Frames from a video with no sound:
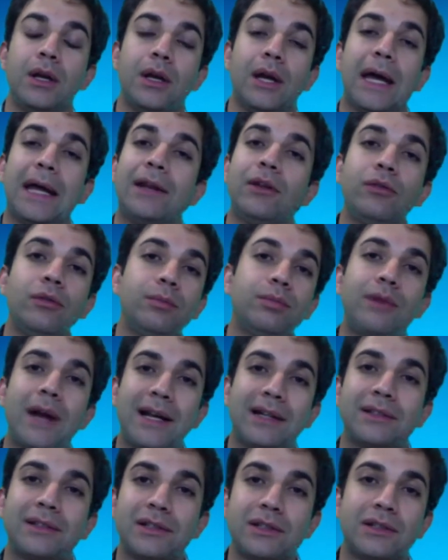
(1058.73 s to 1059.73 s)
Another
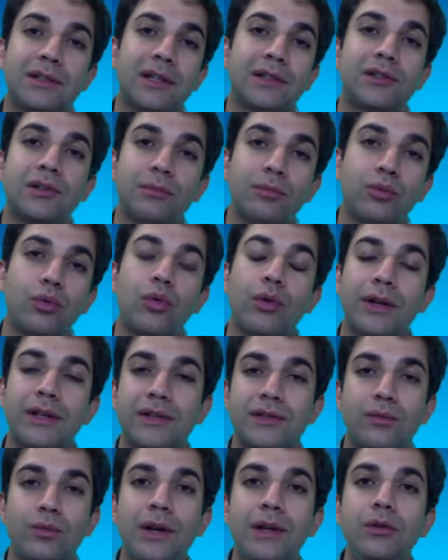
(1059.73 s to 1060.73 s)
practice that's important
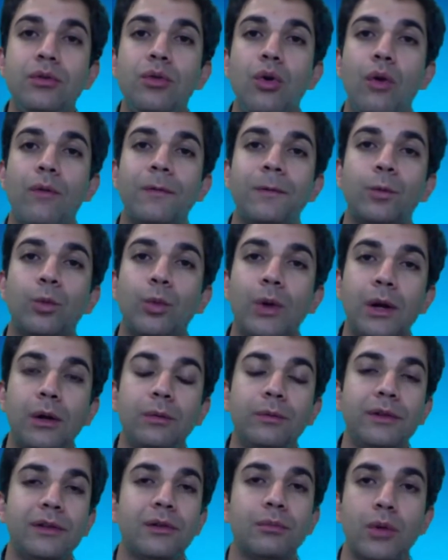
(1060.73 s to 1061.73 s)
is when you're
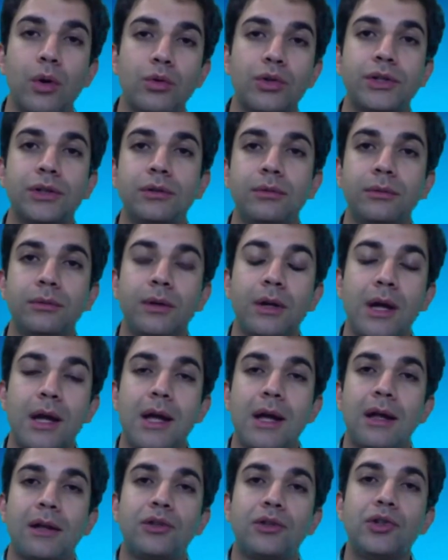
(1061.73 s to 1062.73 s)
overwhelmed with emotion,
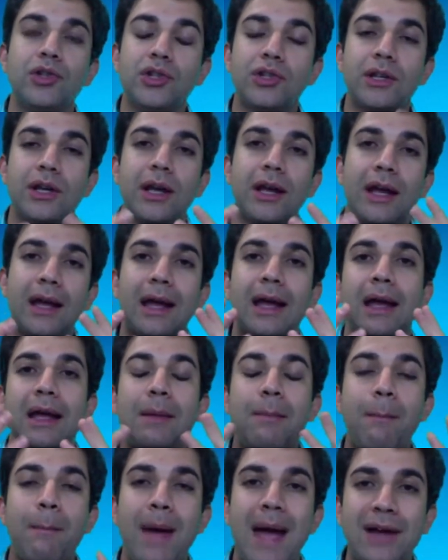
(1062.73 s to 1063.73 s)
just
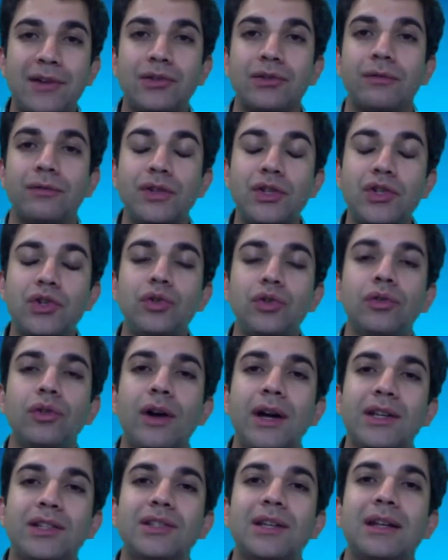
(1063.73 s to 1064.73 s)
imagine,
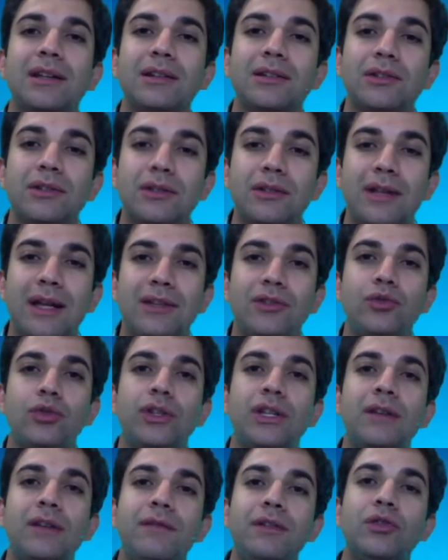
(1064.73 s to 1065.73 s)
visualize that you're
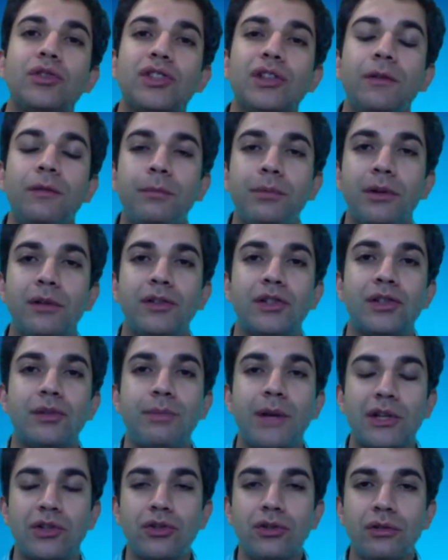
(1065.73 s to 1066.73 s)
giving yourself a bit of
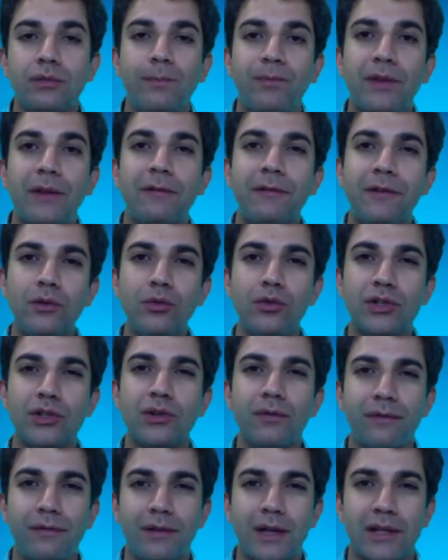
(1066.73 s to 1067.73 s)
space. Just feel
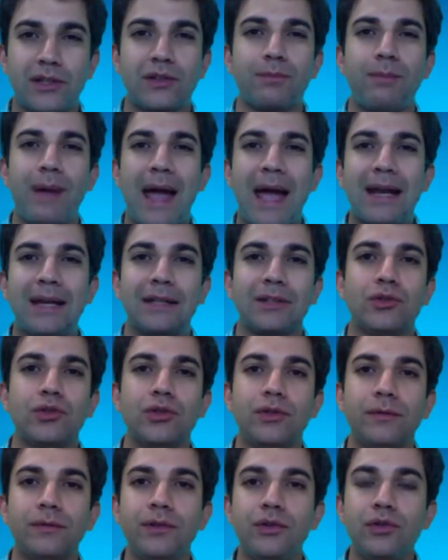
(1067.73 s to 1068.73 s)
yourself expanding.
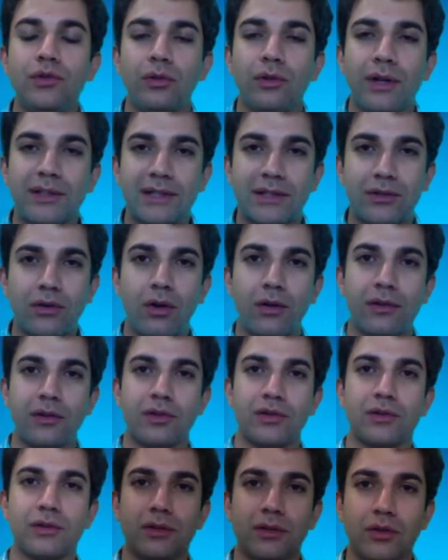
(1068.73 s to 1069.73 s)
Just visualize that,
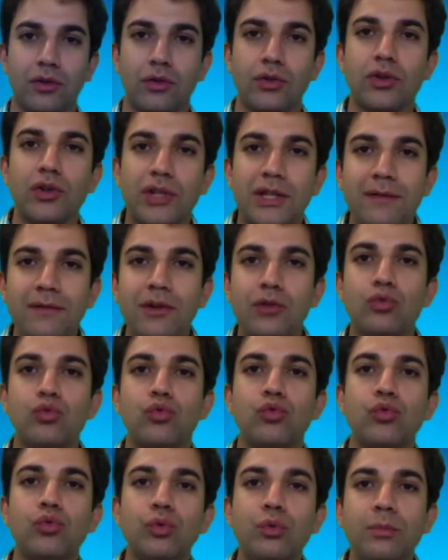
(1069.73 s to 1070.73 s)
you're giving
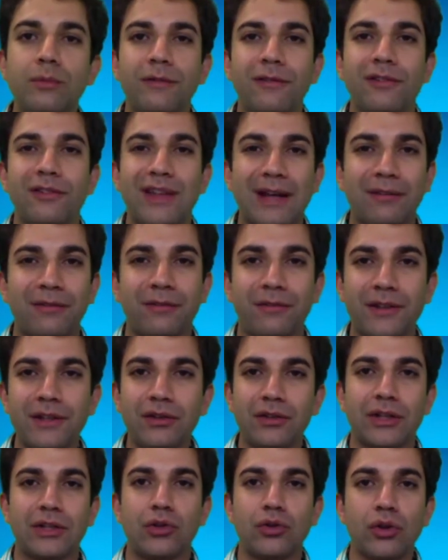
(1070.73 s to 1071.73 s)
room for that
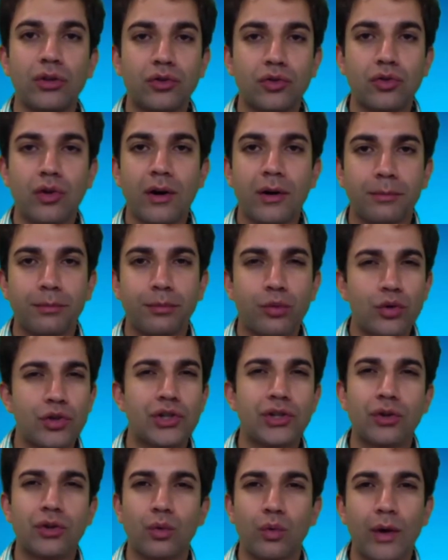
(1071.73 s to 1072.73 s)
feeling. You're not trying to
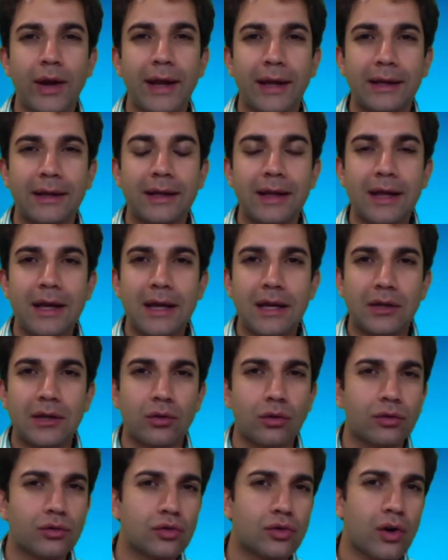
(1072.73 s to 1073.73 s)
push it away.
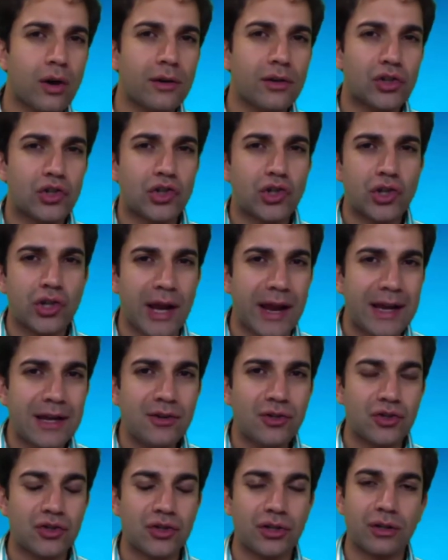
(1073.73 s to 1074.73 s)
You're not trying to
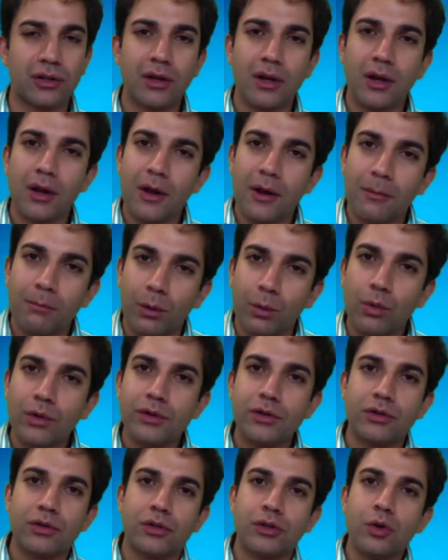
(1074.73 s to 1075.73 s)
change it. But
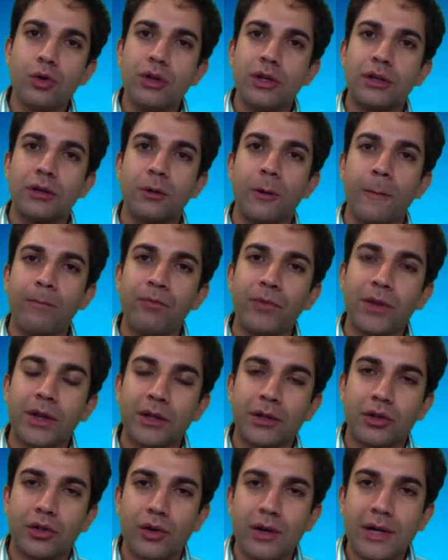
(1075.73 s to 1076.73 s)
what you're doing, you're
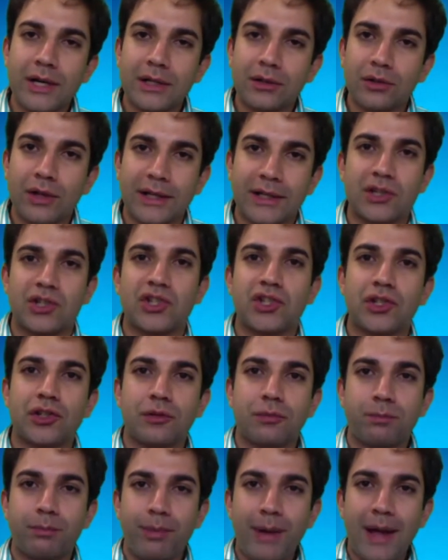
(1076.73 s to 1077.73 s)
creating like a
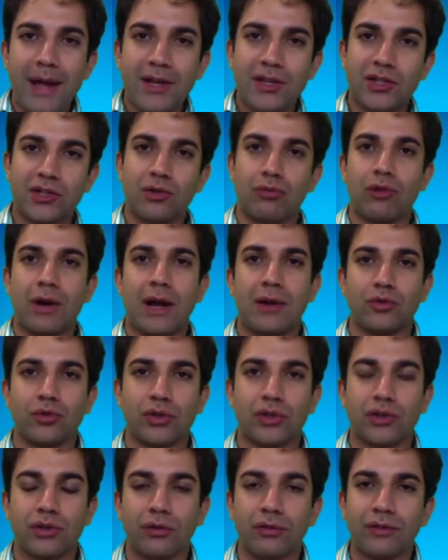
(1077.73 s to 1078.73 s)
space around
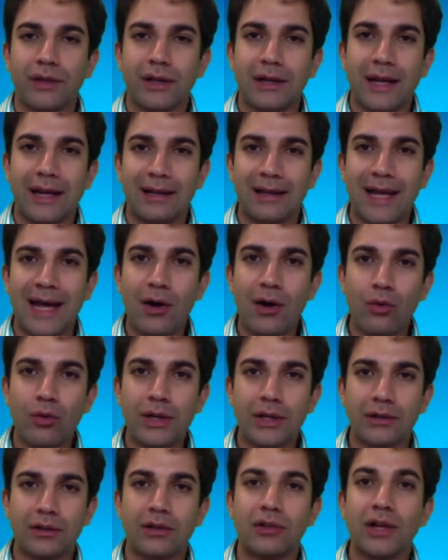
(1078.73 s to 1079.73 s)
yourself, that
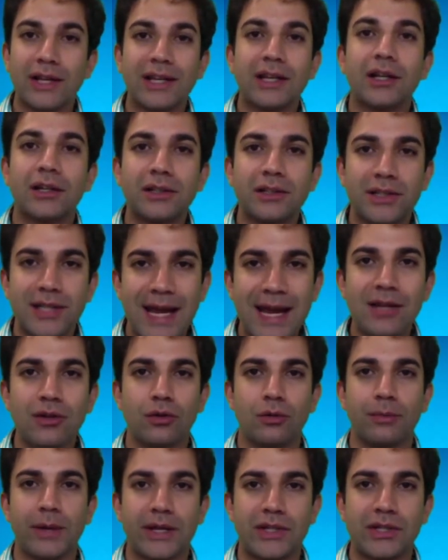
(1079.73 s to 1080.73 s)
allowing, like a
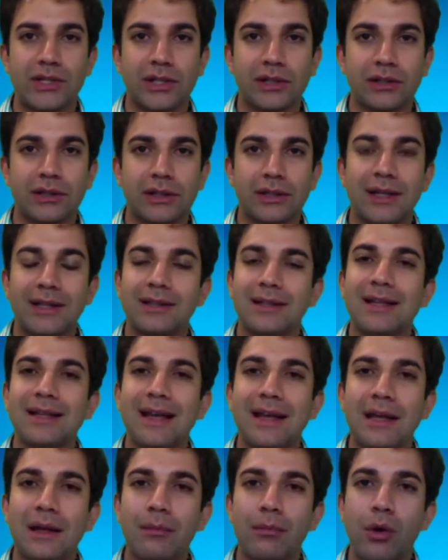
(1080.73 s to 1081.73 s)
container basically, that
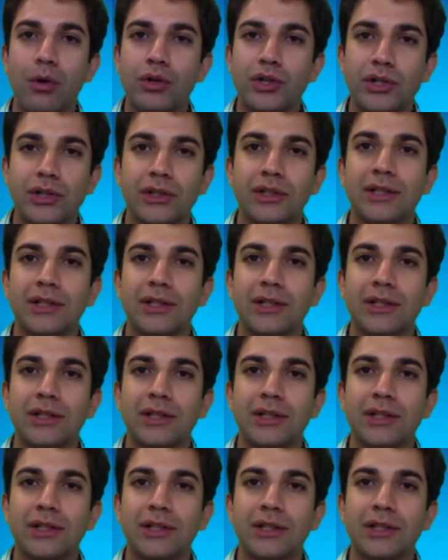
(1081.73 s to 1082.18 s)
emotion